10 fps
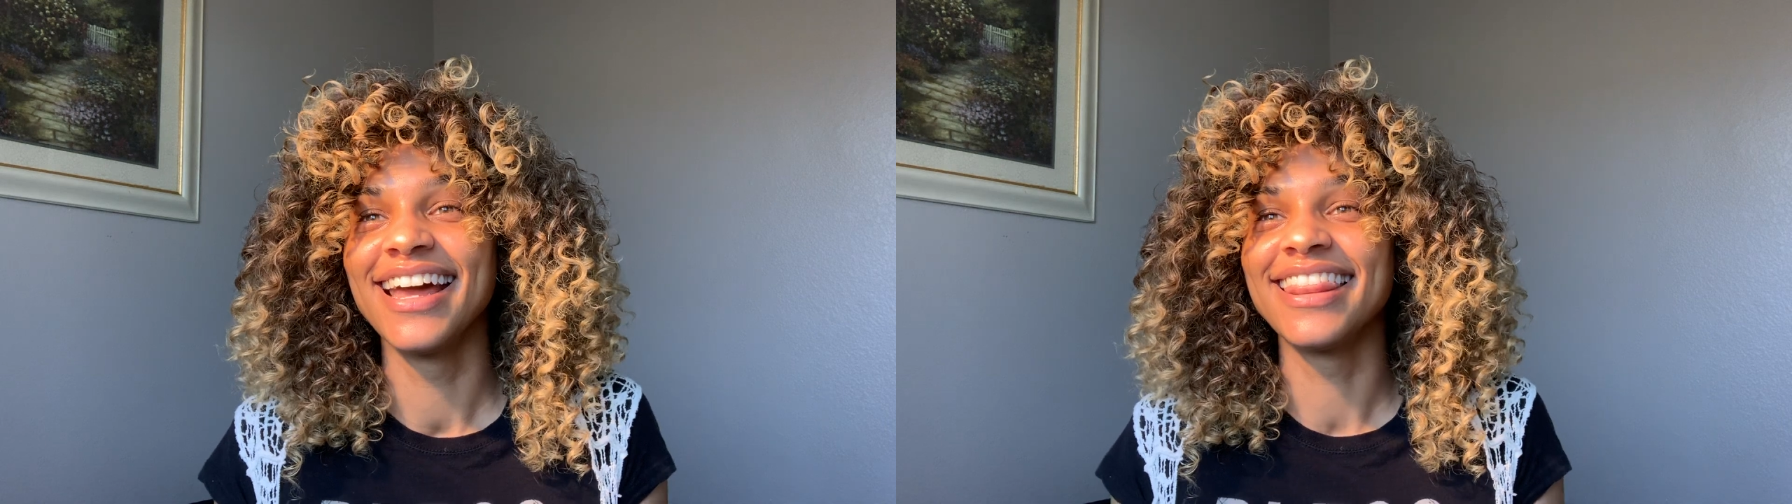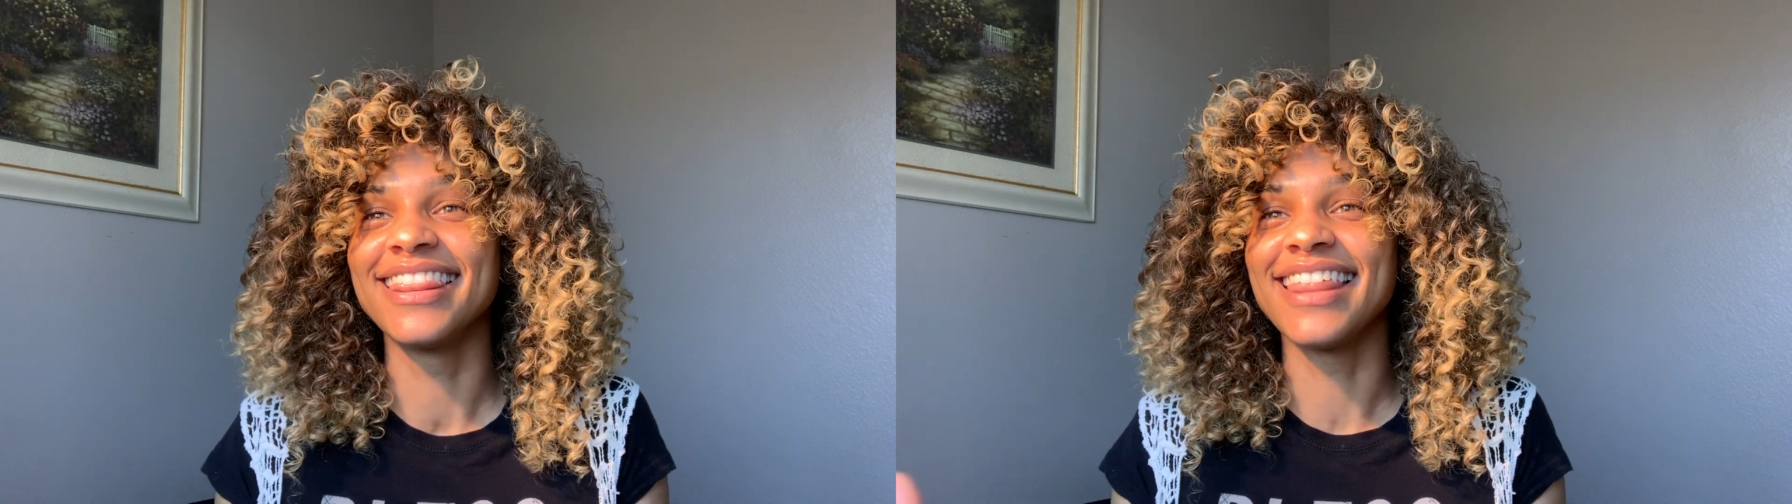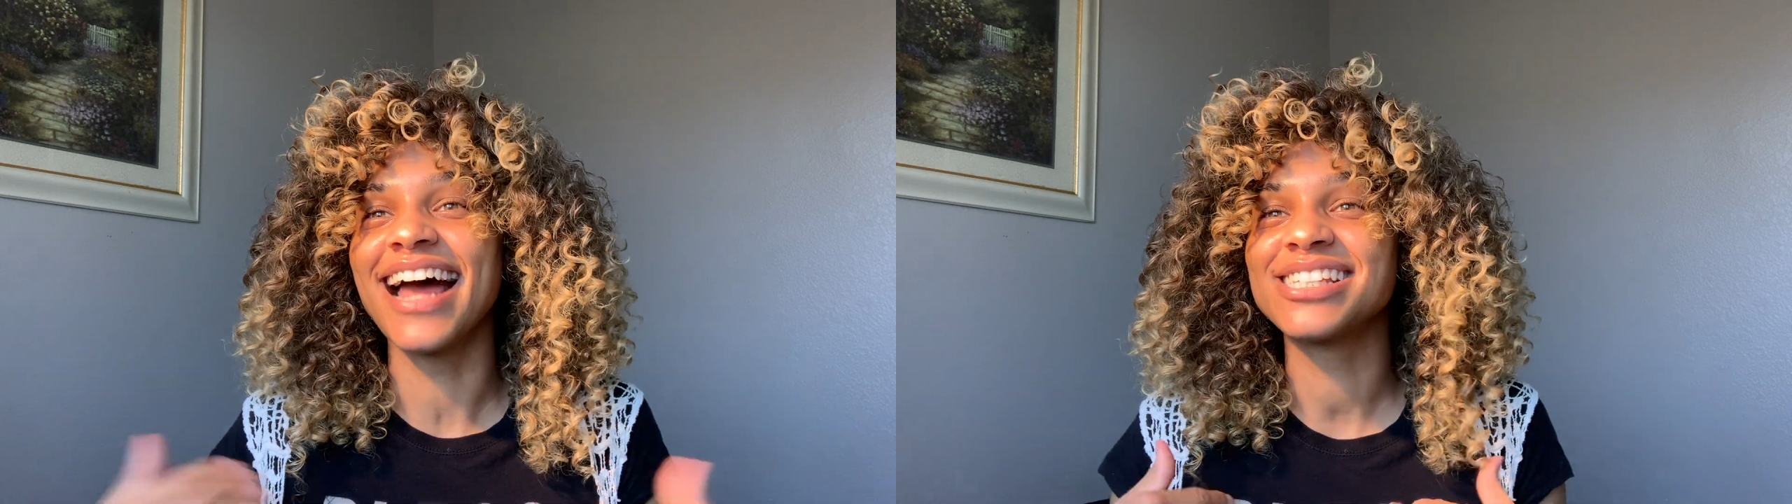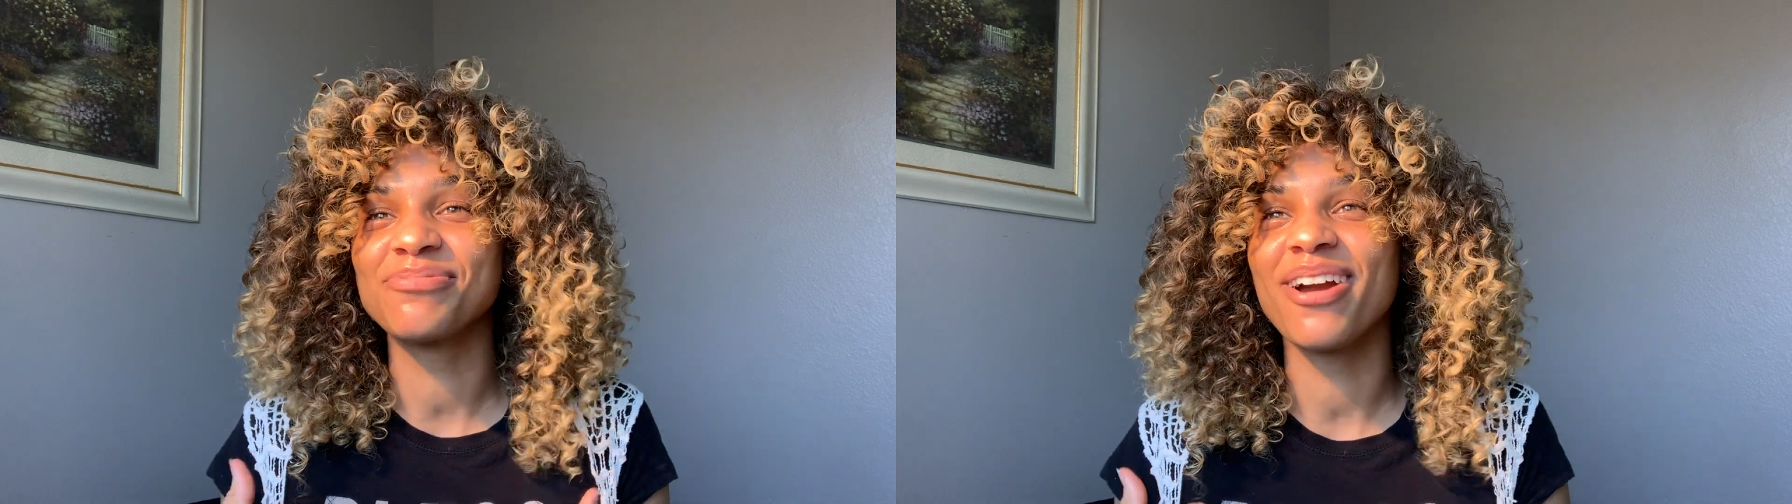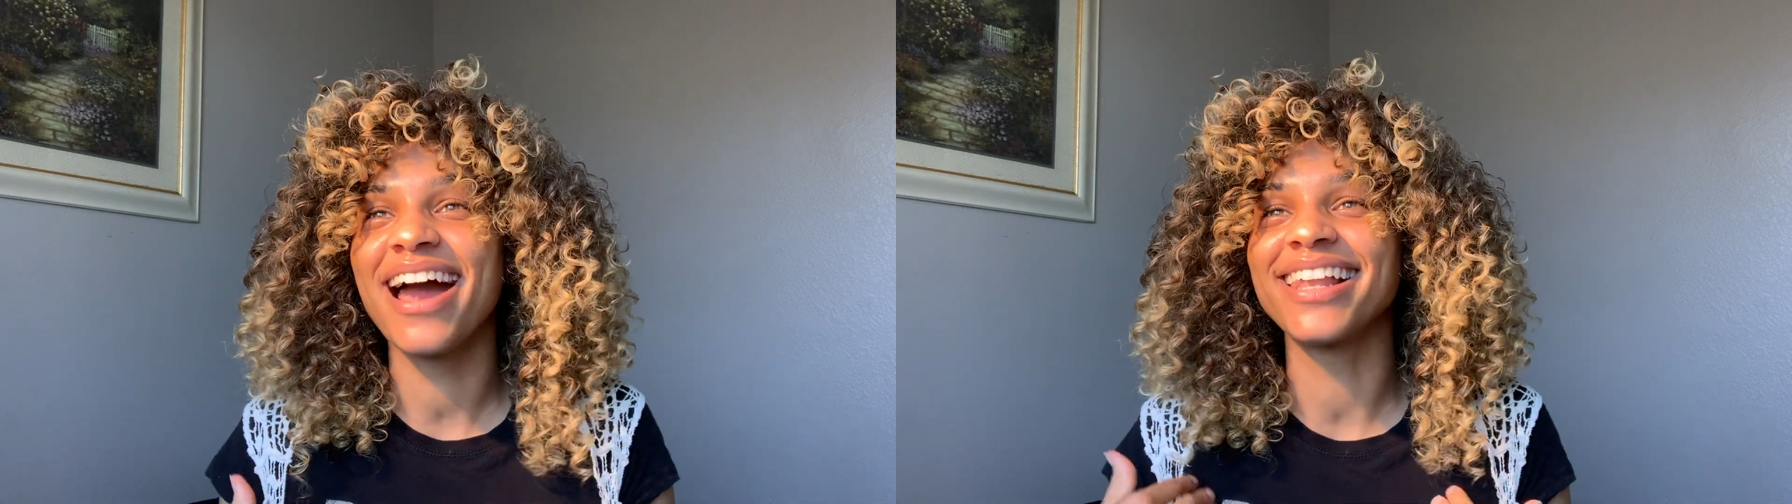that's
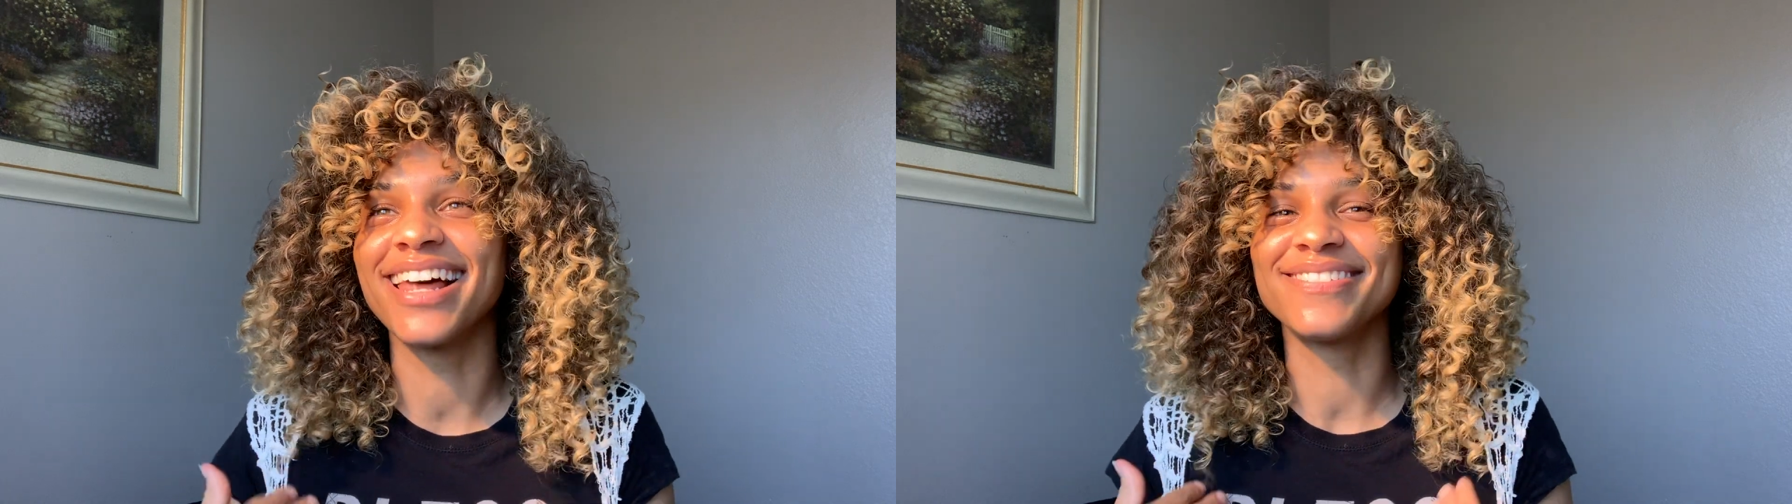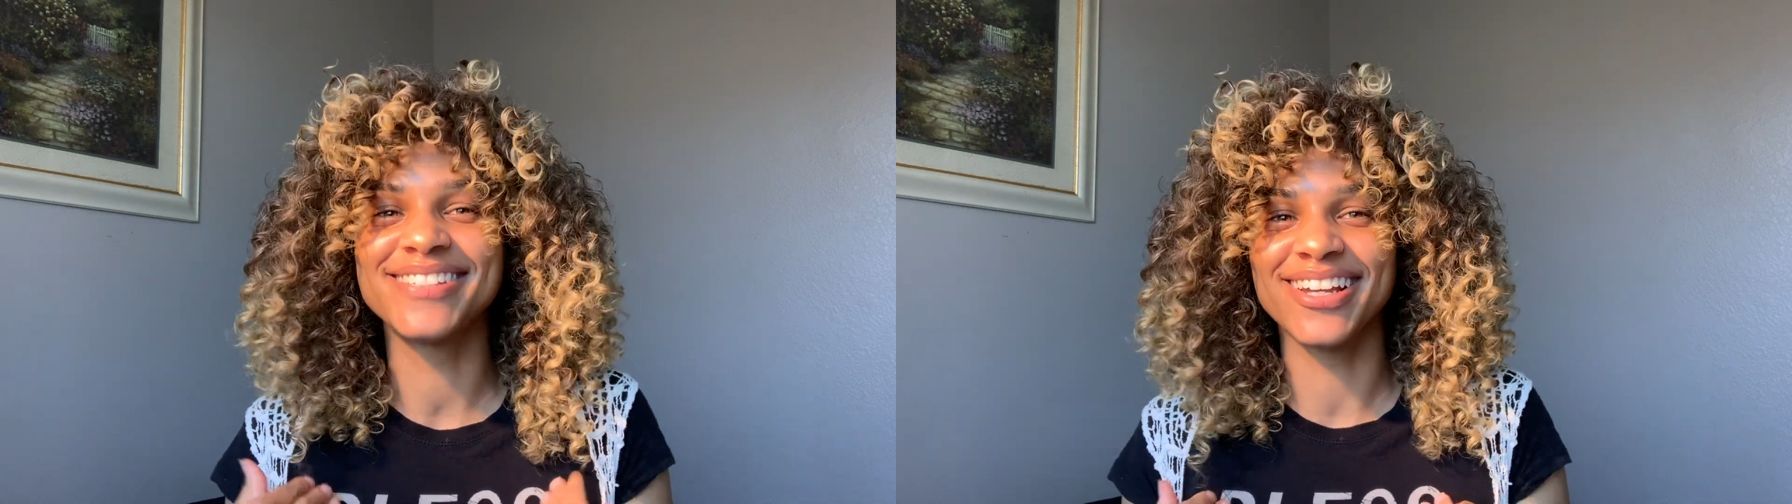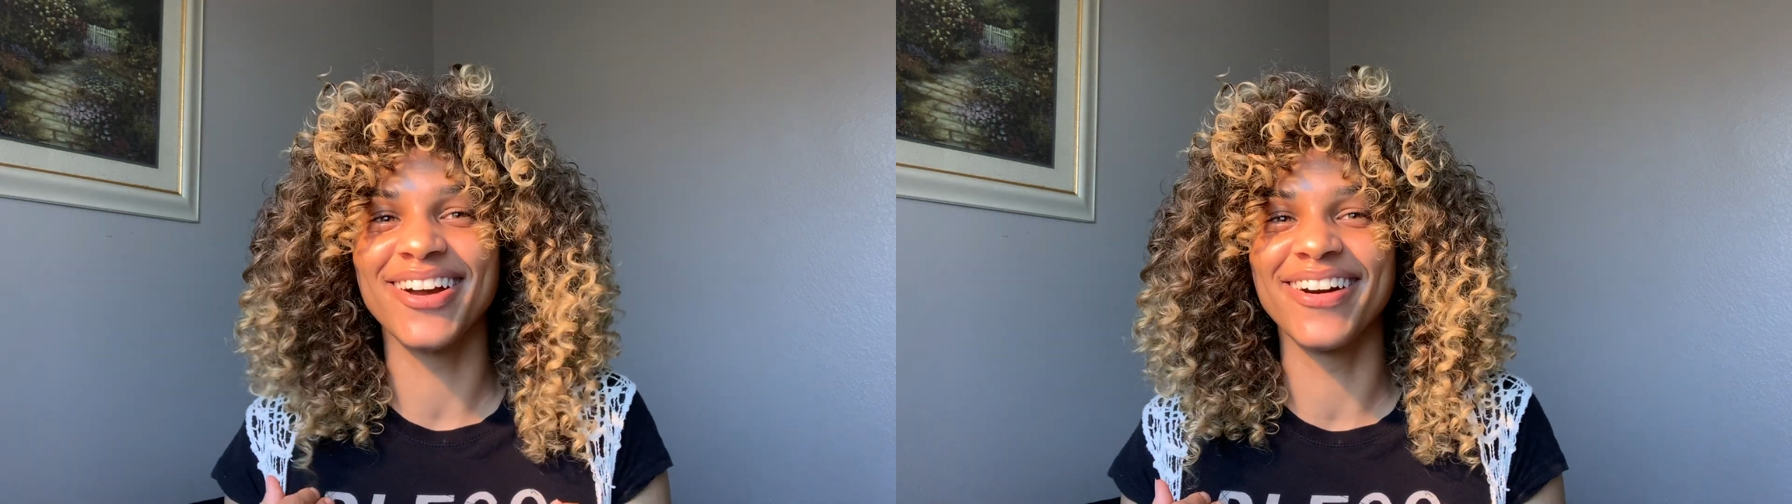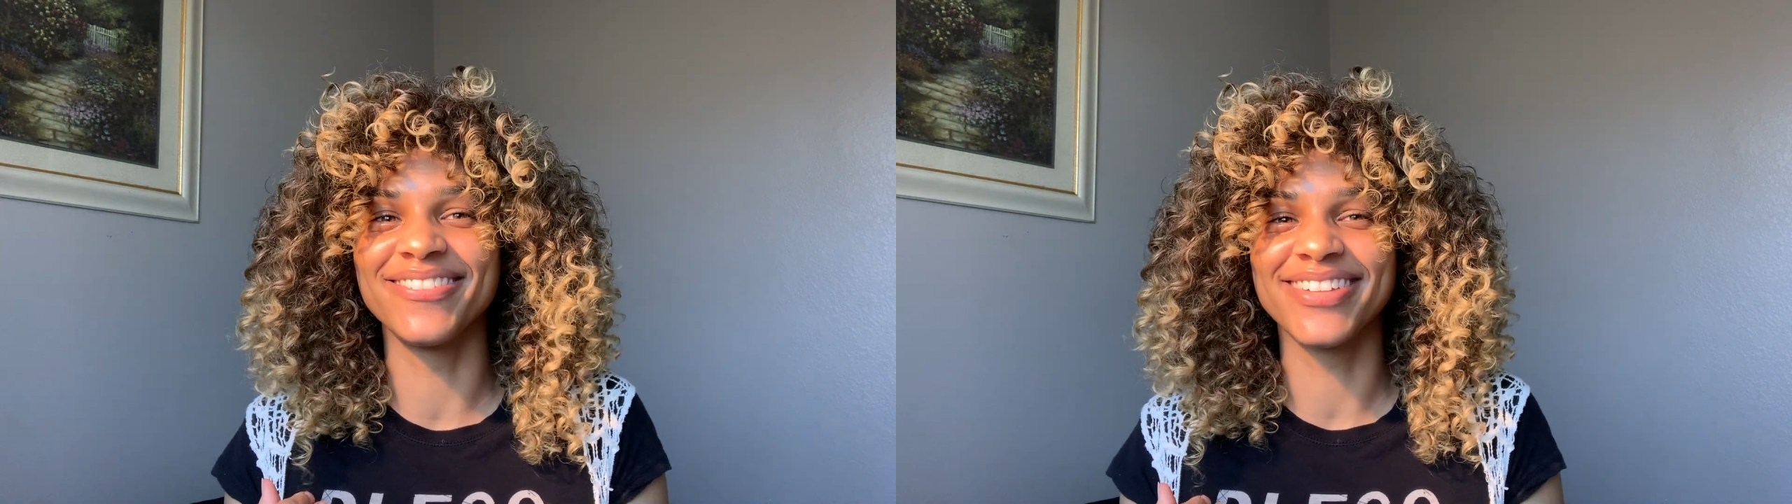where I love to go